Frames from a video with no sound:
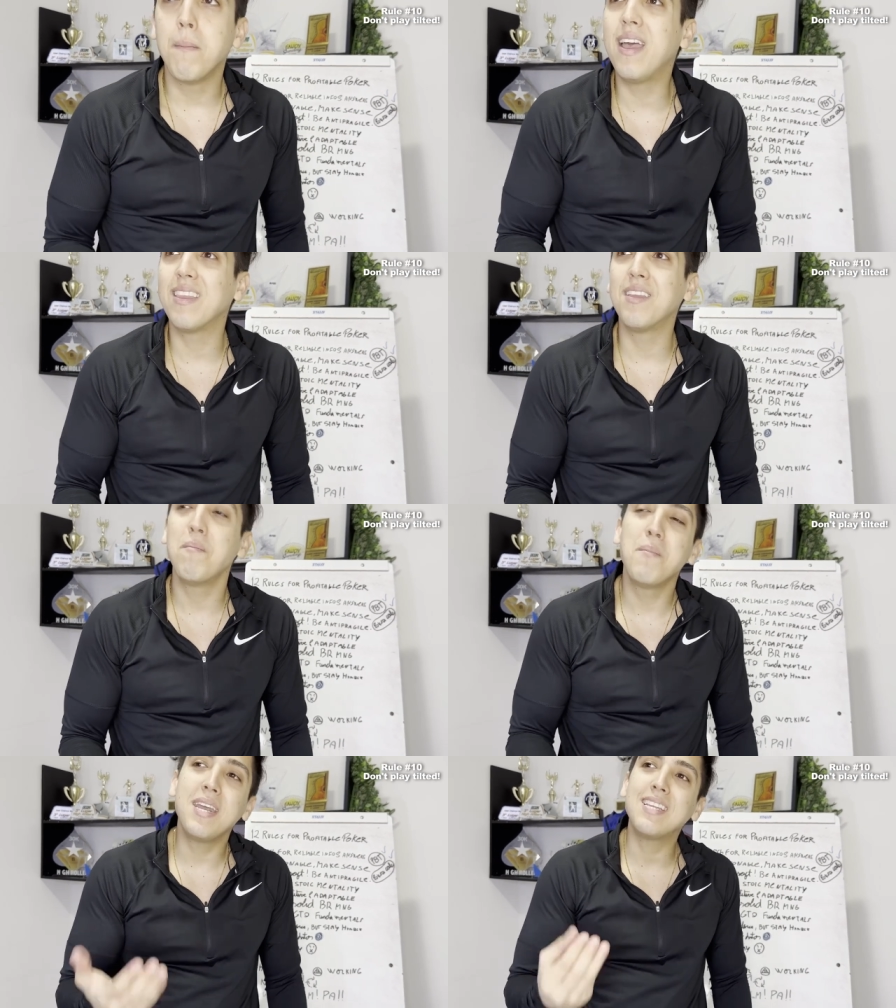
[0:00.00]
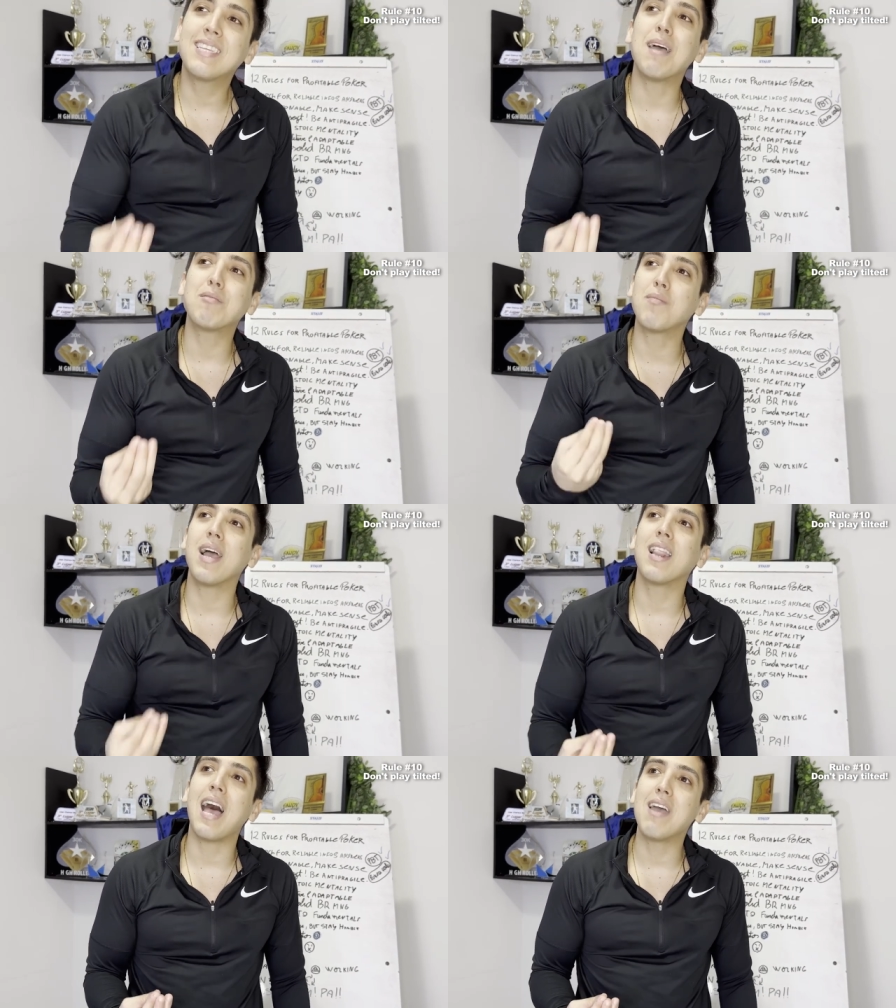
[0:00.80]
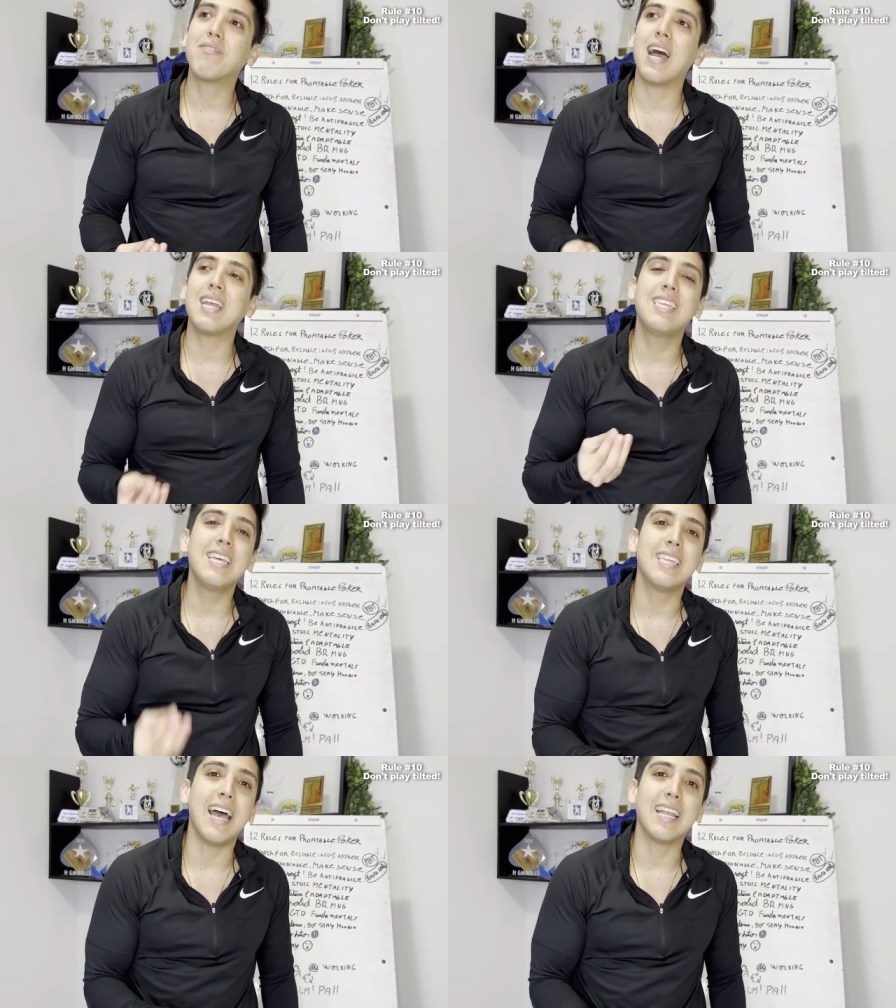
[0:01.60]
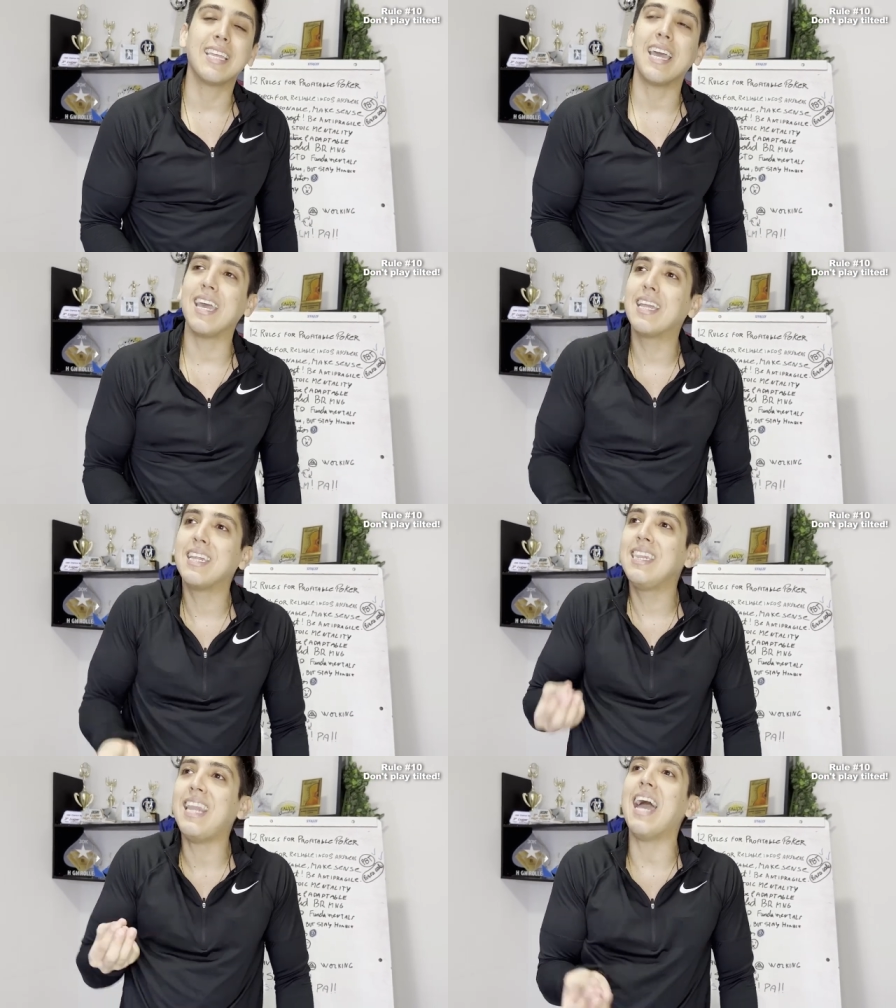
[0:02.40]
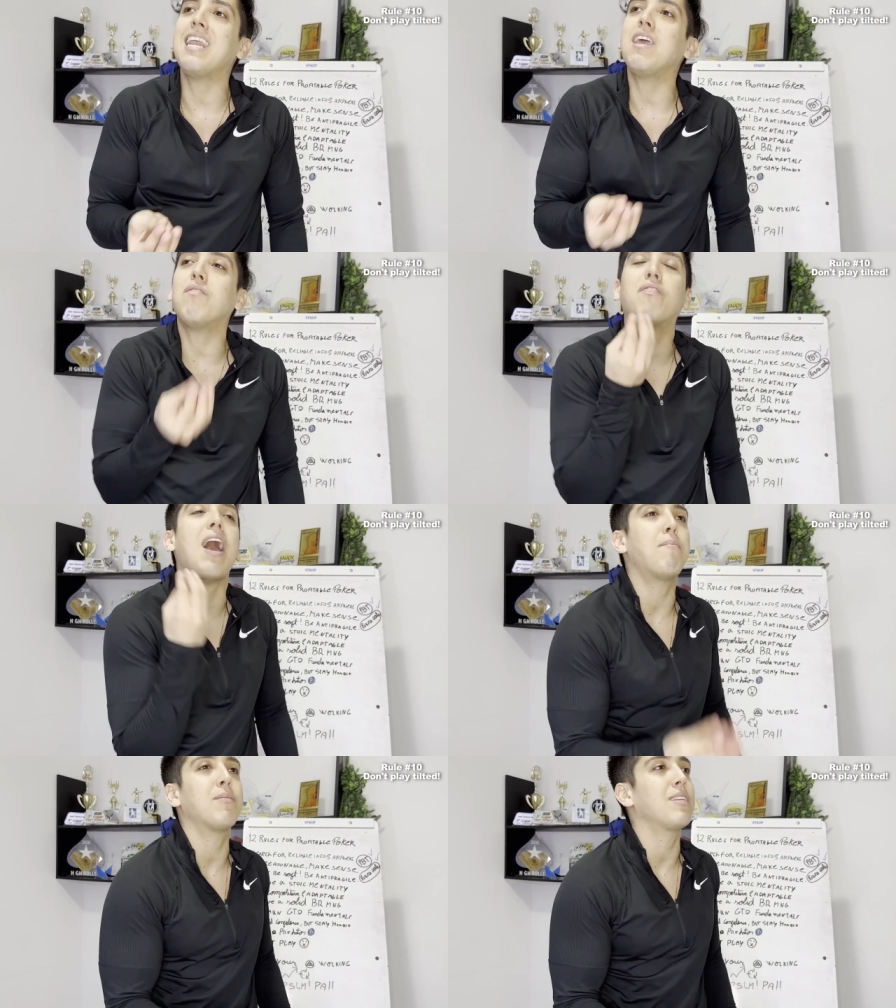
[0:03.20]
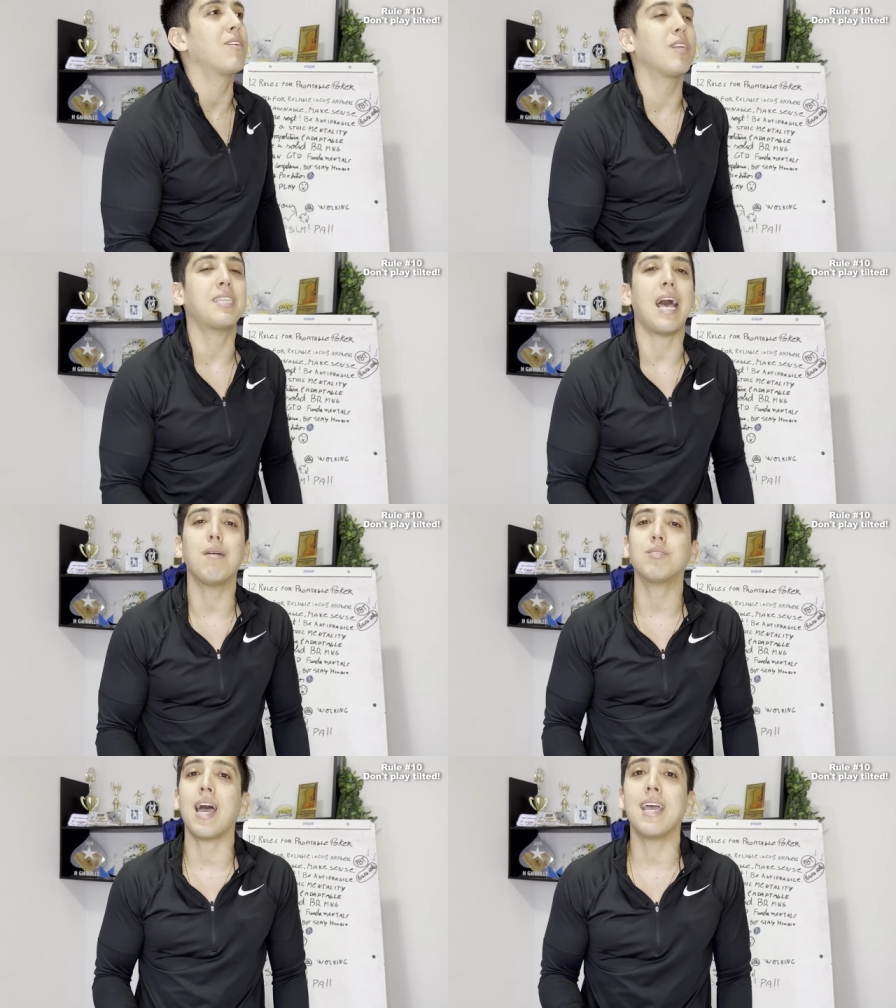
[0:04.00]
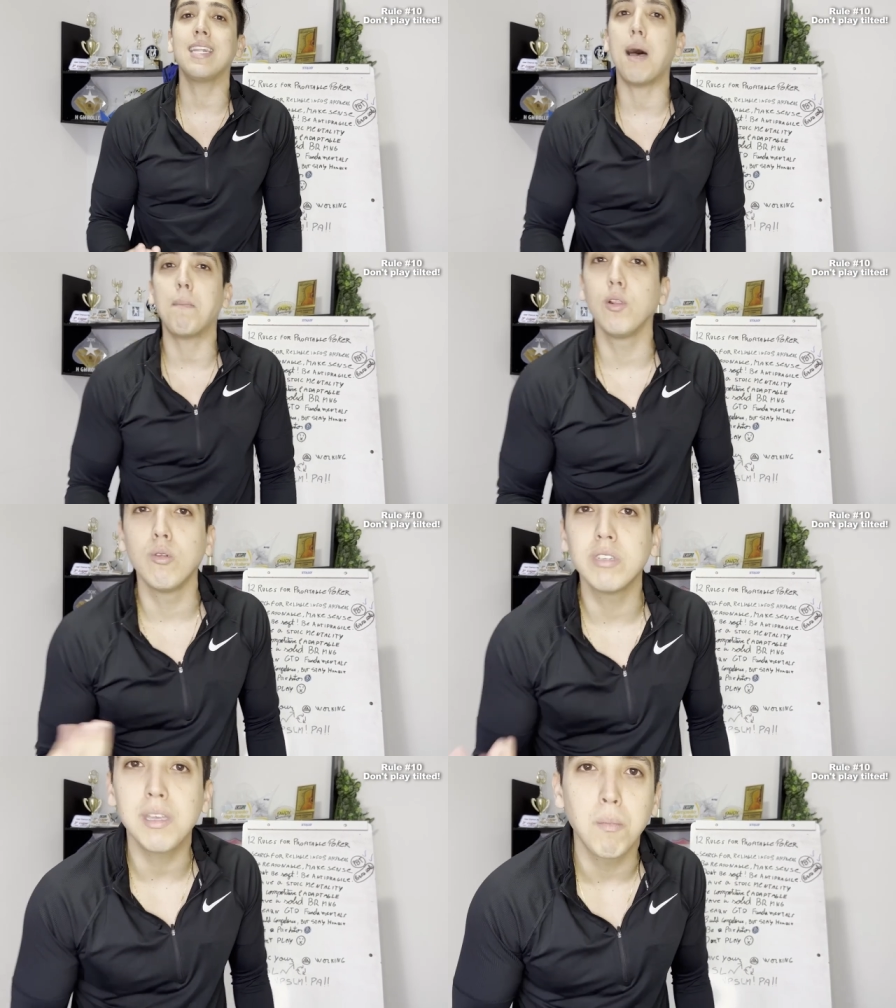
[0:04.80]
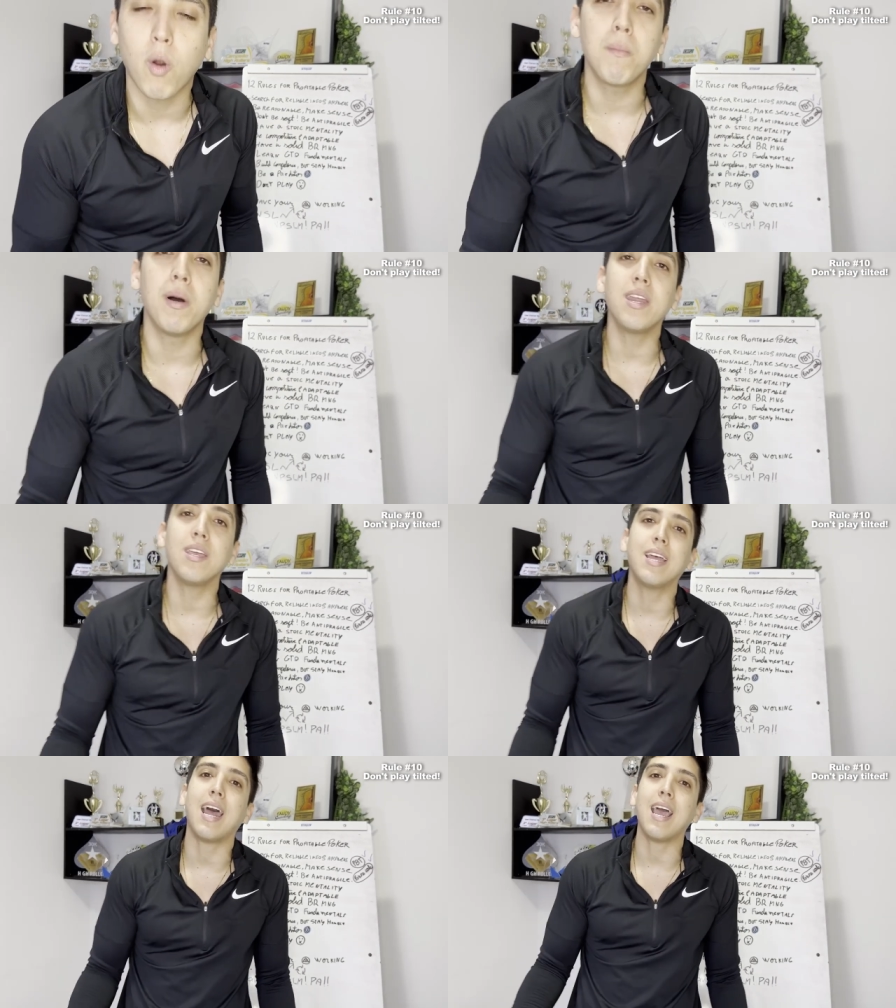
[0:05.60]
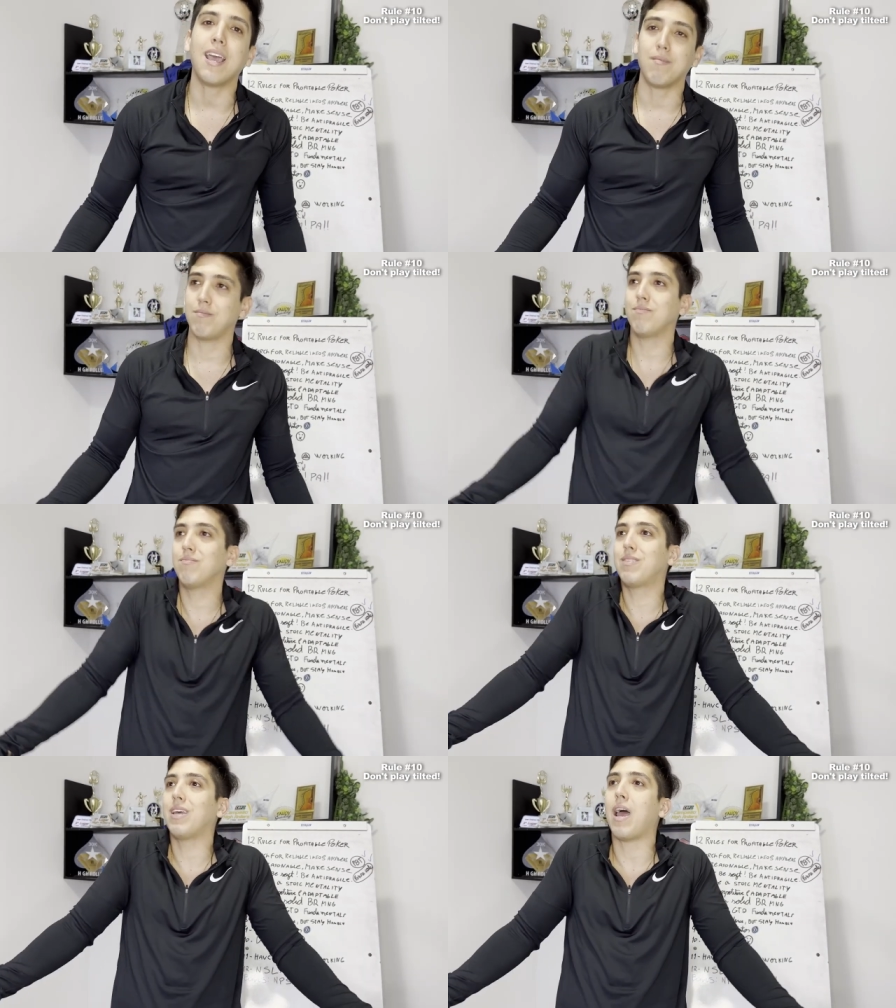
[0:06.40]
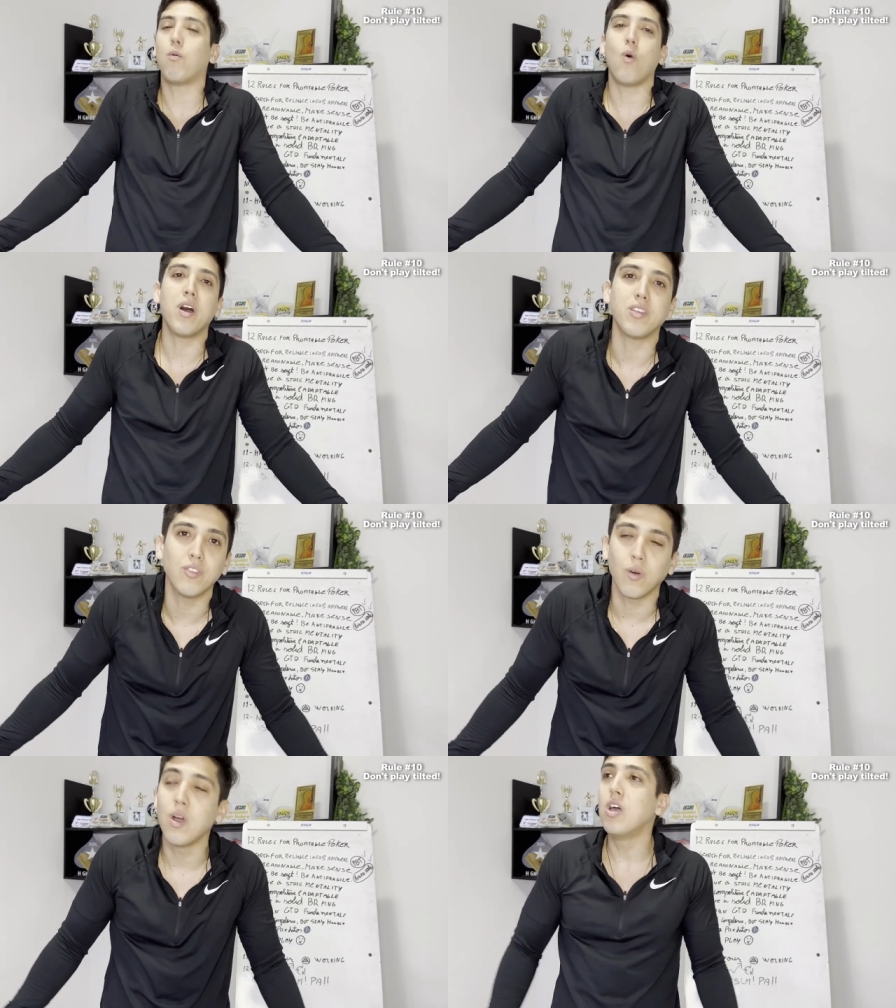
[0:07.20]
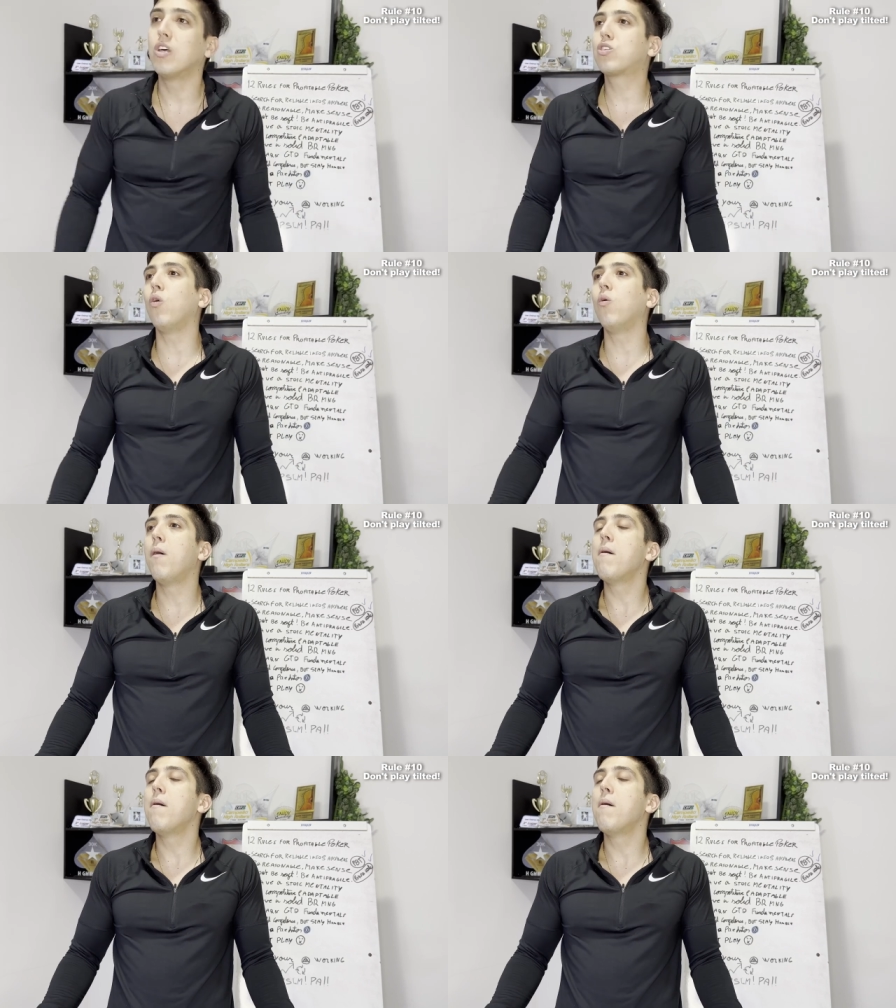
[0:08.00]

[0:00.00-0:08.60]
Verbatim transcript: man, many times in my life I did that. And 95% of the times I end up losing more money than I than I won, you know? So